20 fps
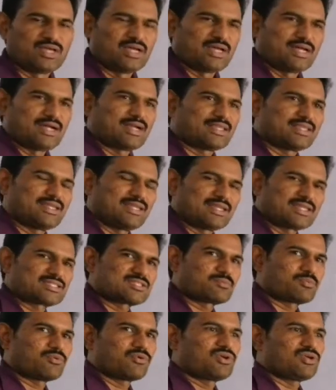And the next
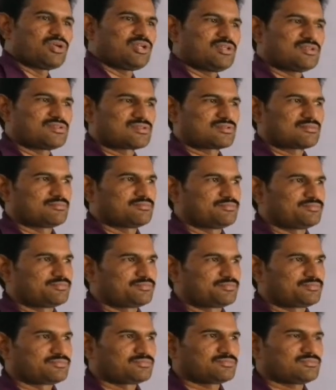point is
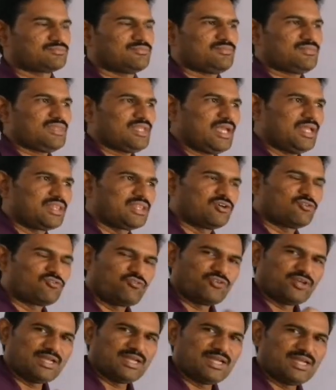the
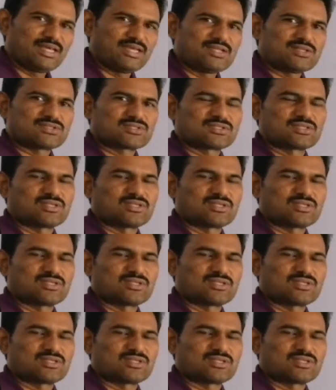field lines